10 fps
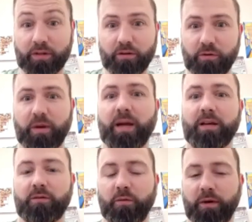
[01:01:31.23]
to do
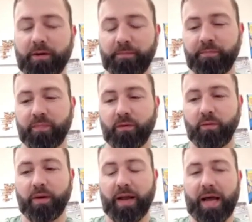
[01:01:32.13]
next we want to we
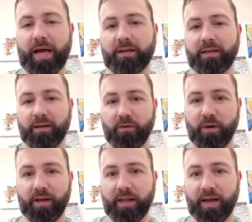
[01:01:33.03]
want to act in a
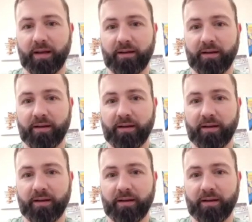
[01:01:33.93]
way that